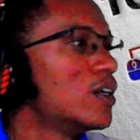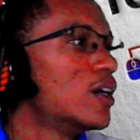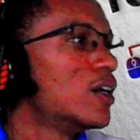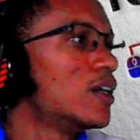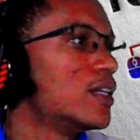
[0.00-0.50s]

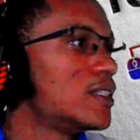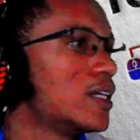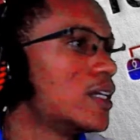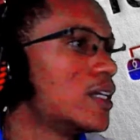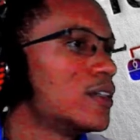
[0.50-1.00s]
they said
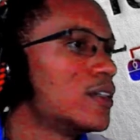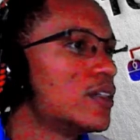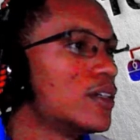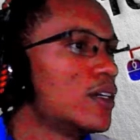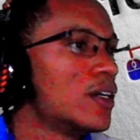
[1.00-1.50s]

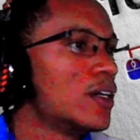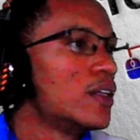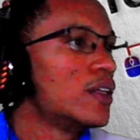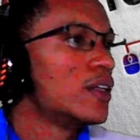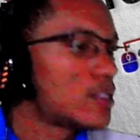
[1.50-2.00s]
the
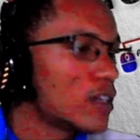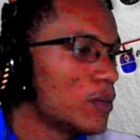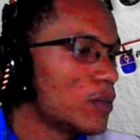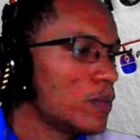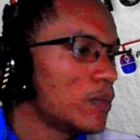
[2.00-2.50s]
sum